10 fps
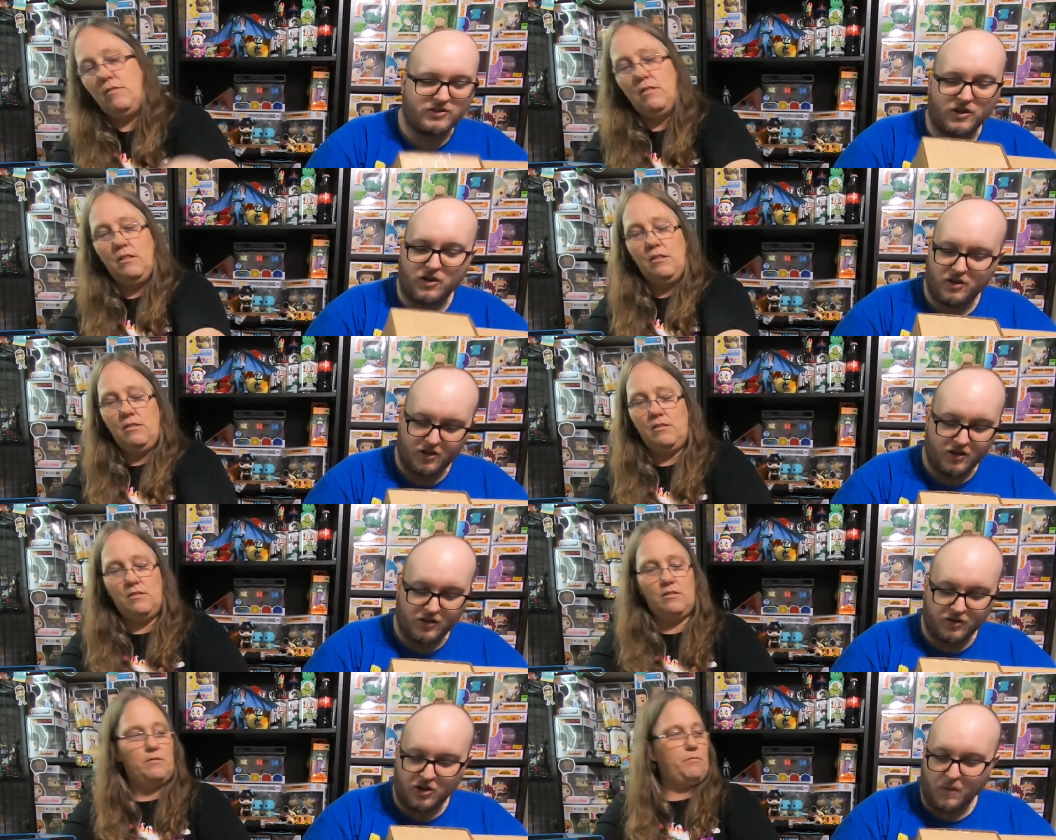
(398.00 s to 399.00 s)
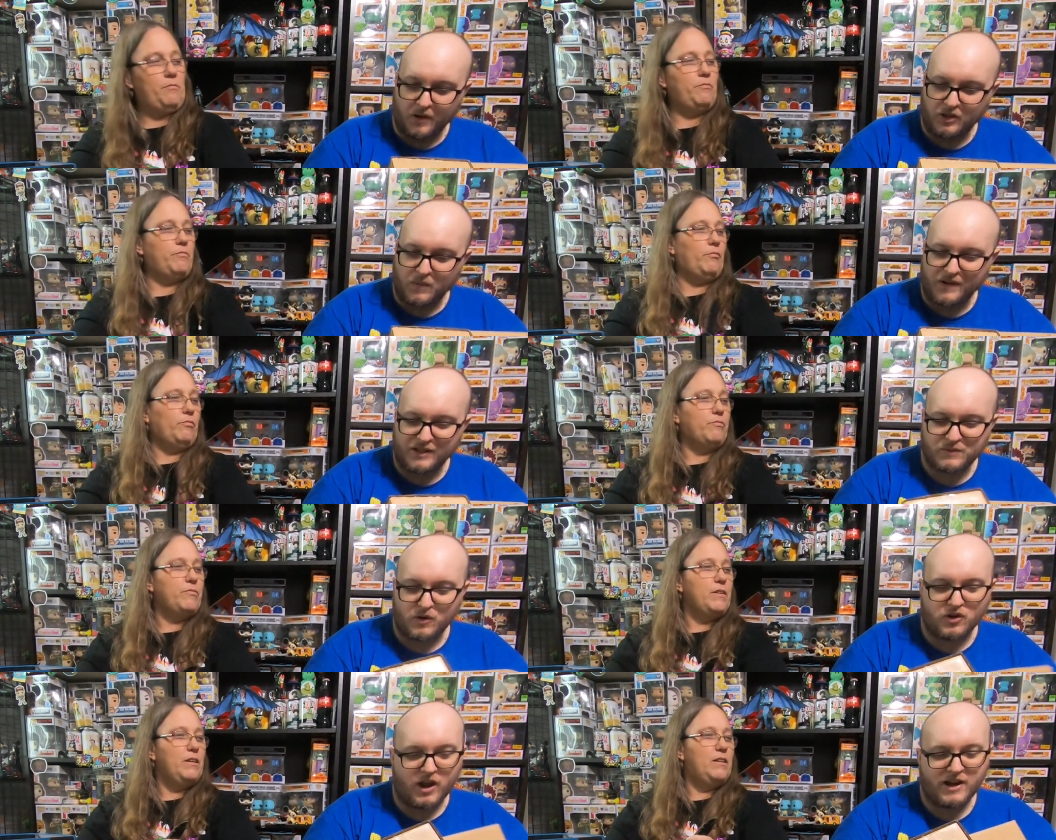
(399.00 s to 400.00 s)
Speaker 1: So you want the one
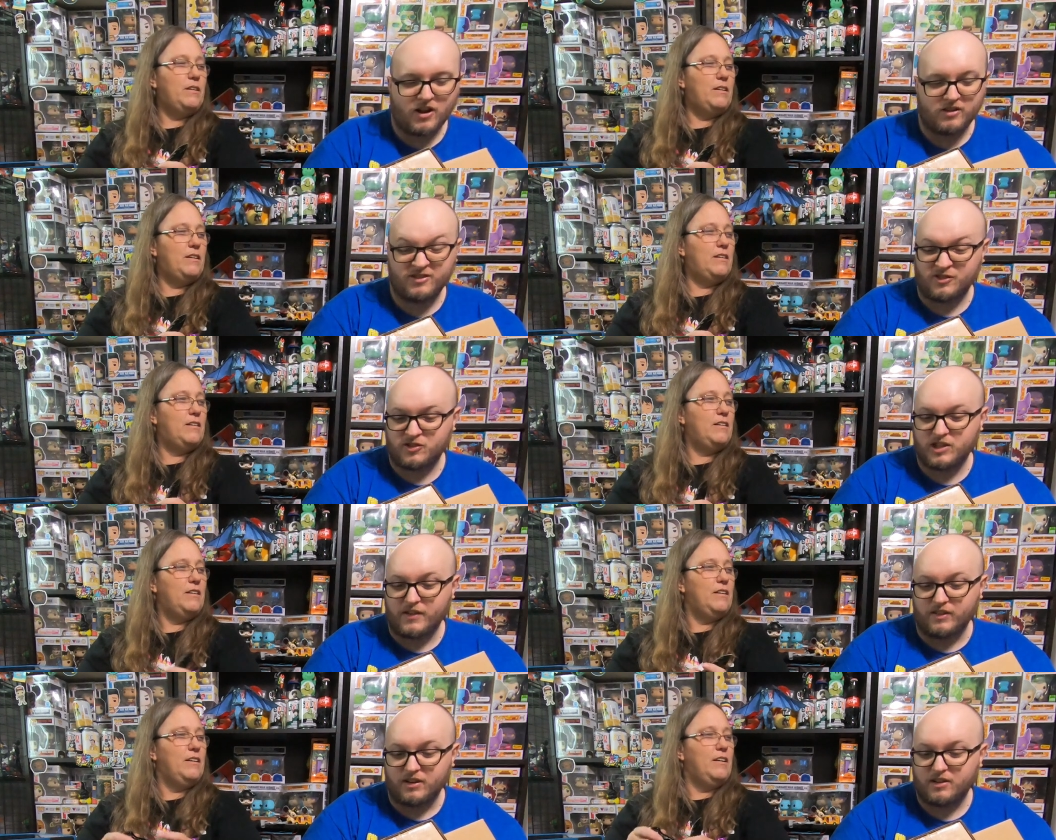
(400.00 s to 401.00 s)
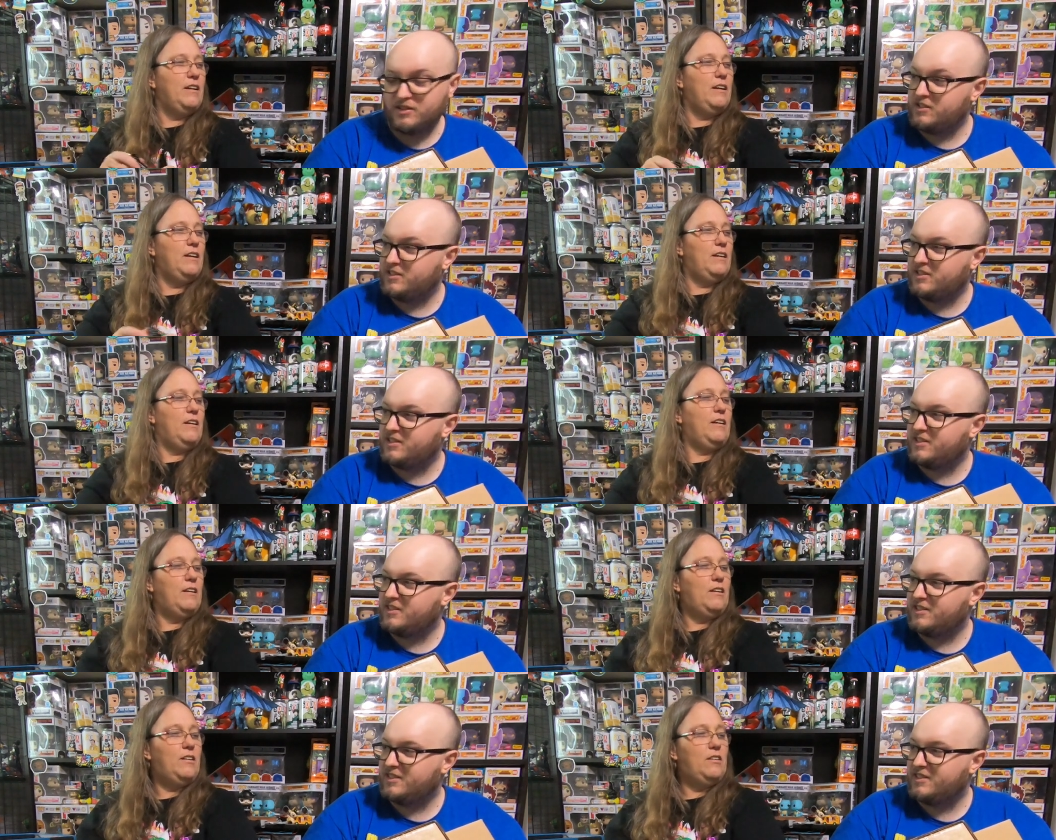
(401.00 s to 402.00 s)
that's worth $9 or
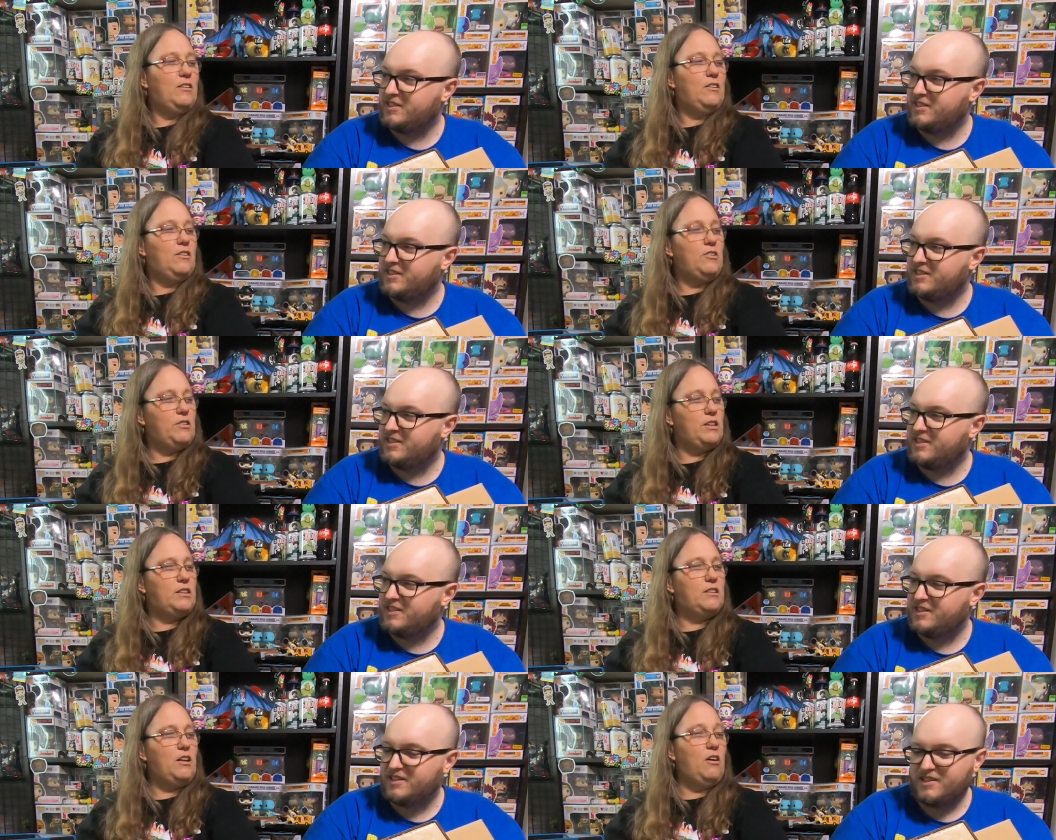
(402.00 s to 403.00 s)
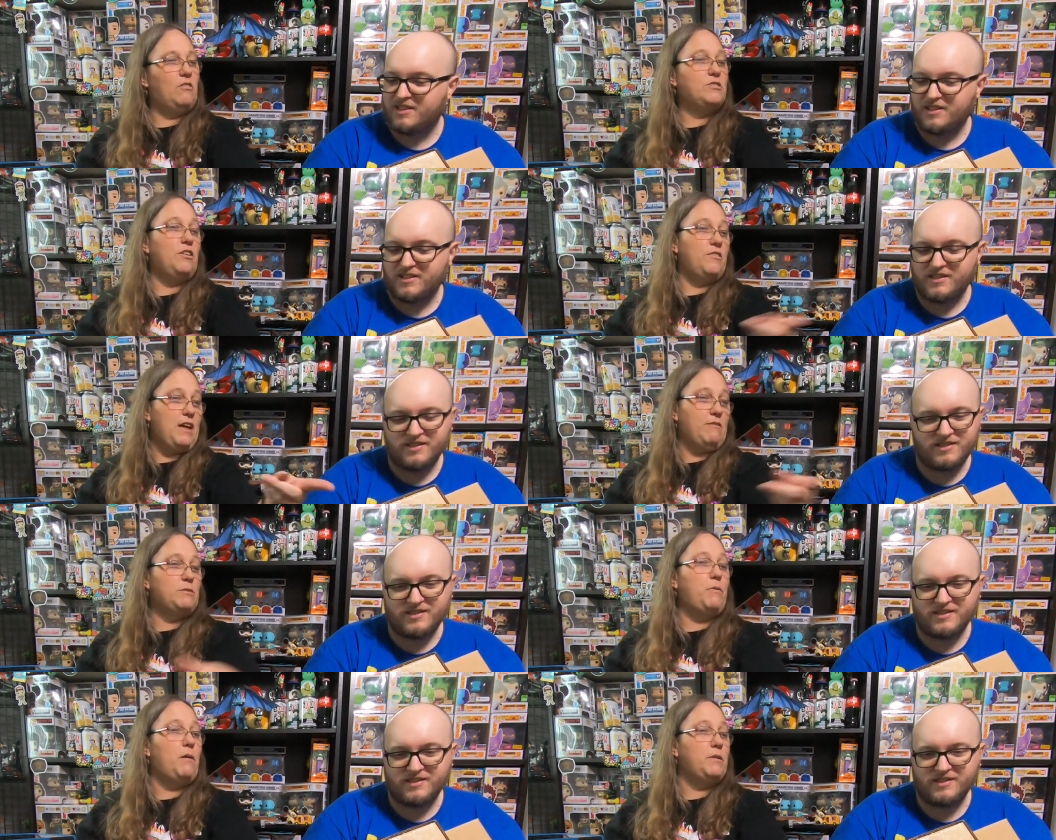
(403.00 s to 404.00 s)
$7?
Speaker 2: Oh, you think? Oh, so that
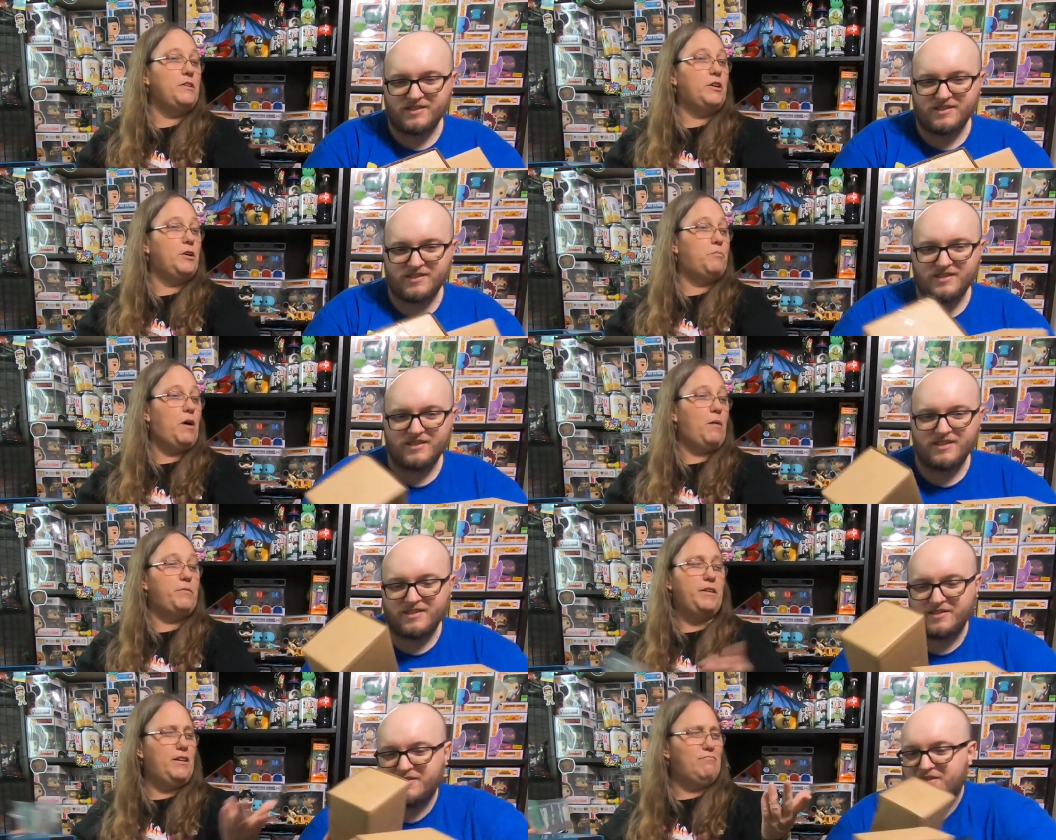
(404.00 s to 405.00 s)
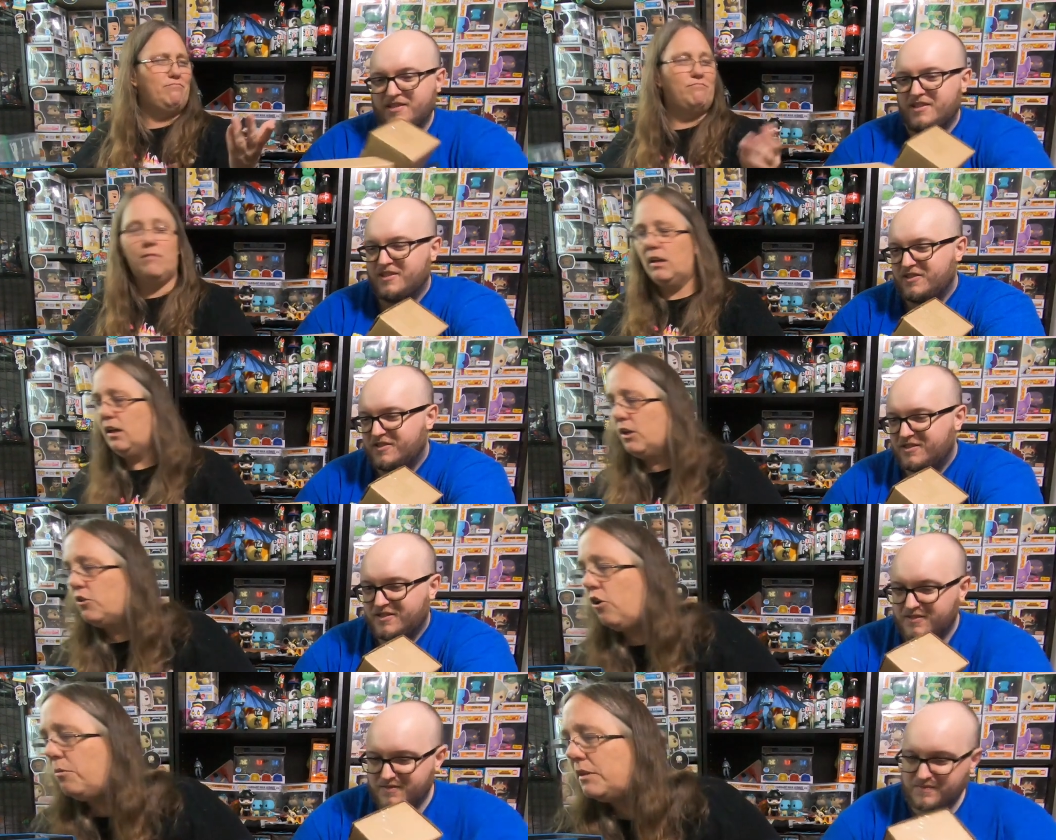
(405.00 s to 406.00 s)
was probably the good pop then.
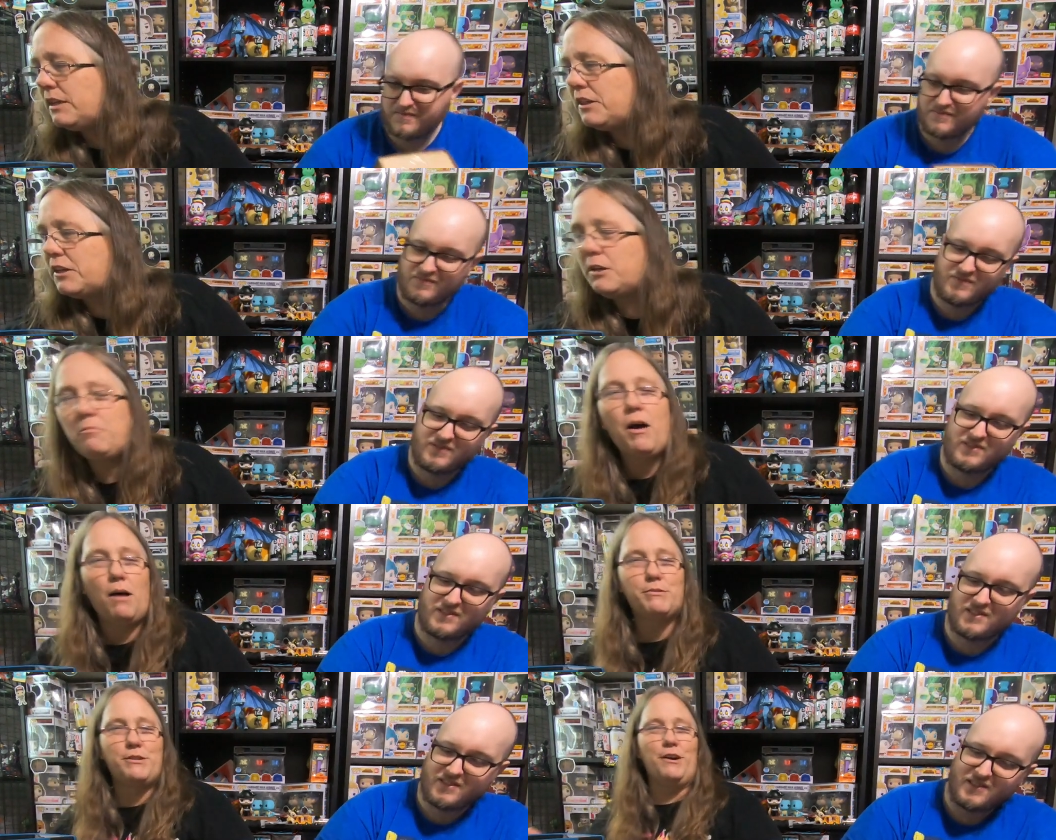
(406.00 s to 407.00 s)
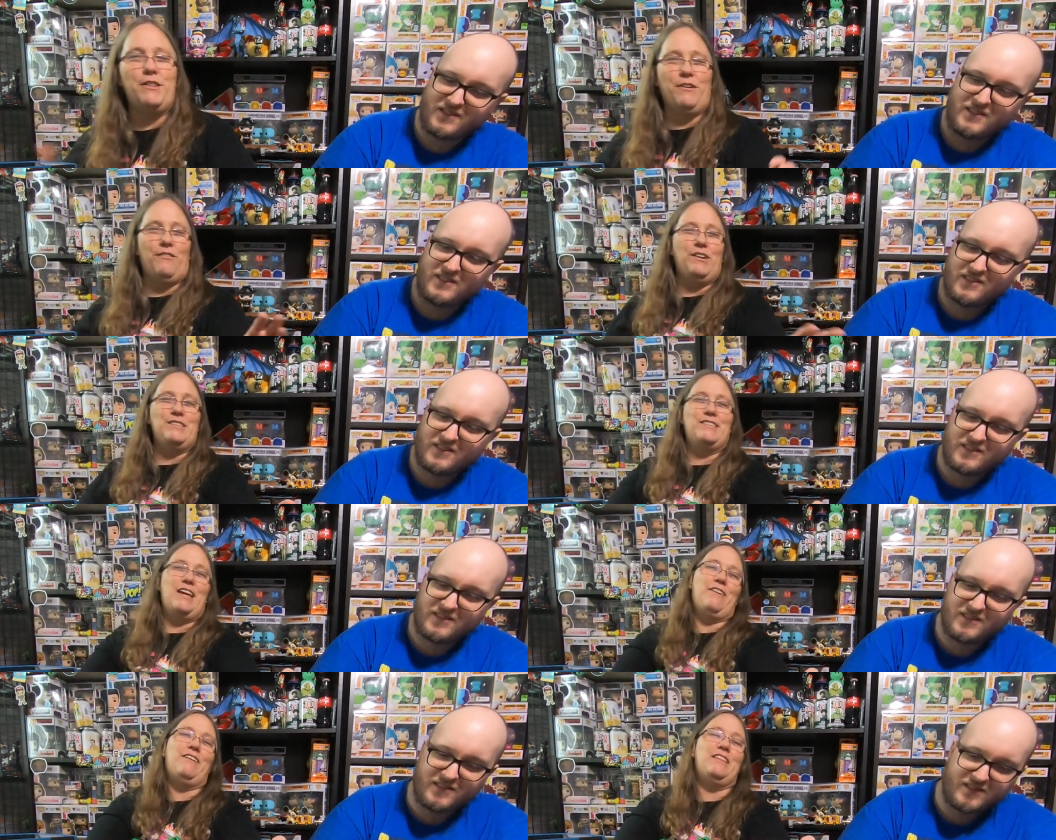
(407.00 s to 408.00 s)
Normally the good pops are the ones
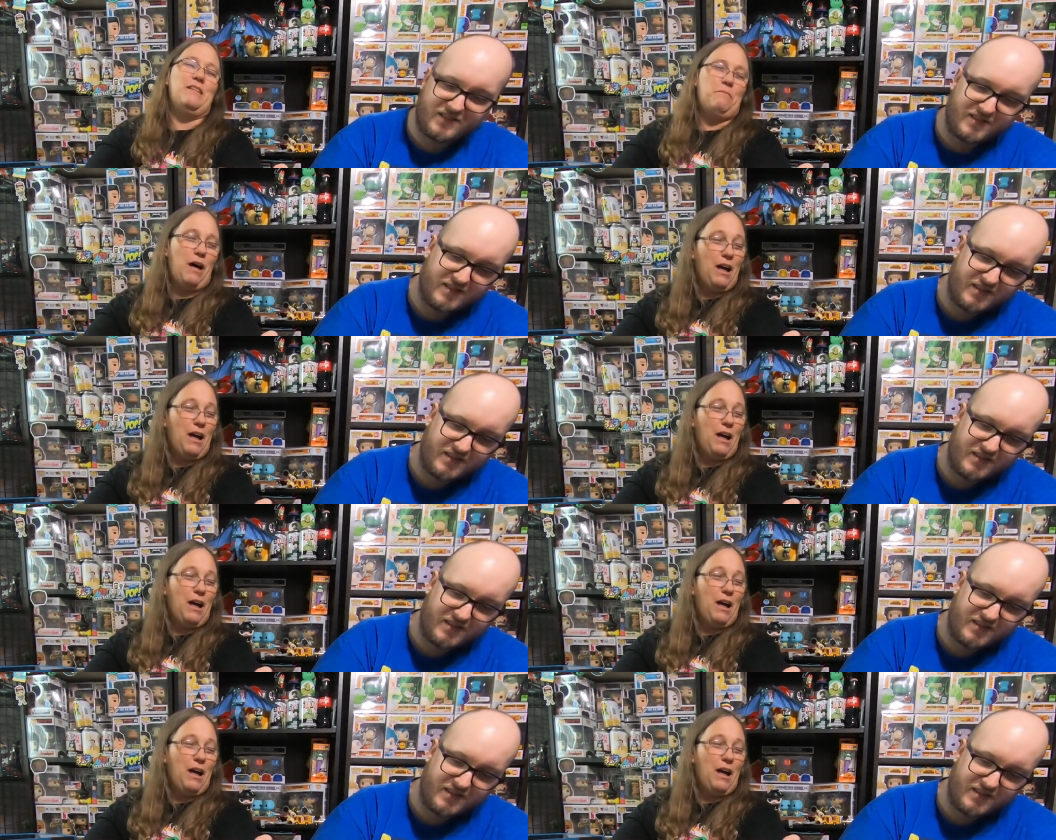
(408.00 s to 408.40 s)
that are in the